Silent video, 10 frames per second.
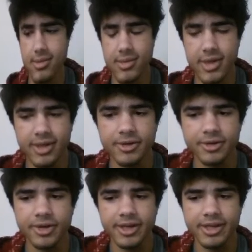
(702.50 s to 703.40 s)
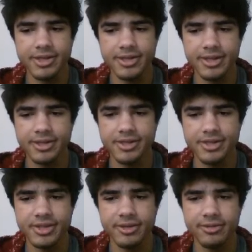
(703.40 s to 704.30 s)
I don't know. I guess like in just
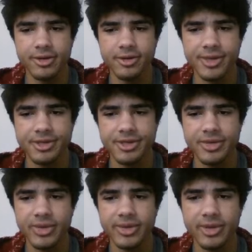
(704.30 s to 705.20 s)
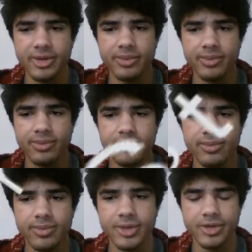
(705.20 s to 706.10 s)
like a very basic way, like
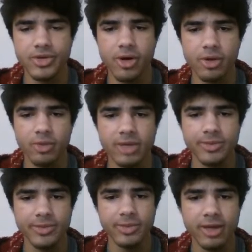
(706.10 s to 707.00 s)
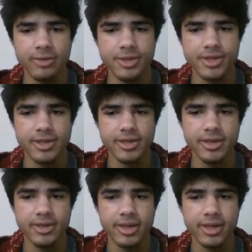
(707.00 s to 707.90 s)
being strong, being able
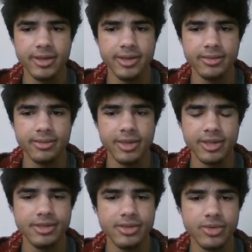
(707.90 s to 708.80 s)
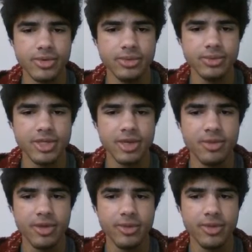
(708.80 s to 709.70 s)
to get through
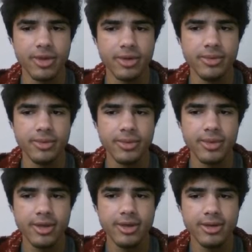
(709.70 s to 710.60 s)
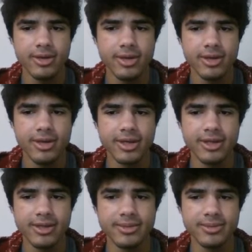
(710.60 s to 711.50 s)
something without,
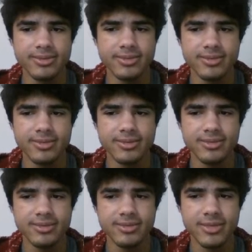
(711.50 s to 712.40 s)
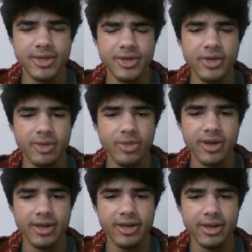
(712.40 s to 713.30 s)
I don't know, like
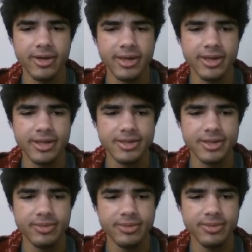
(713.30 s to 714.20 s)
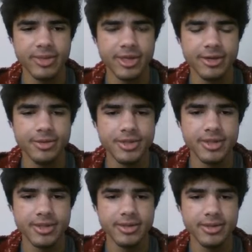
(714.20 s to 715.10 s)
breaking down. I guess like being able
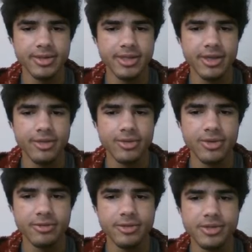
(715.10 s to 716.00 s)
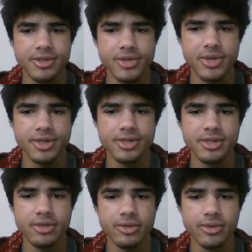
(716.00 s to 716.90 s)
to get through difficult situations
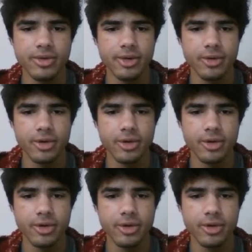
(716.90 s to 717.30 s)
and learn and grow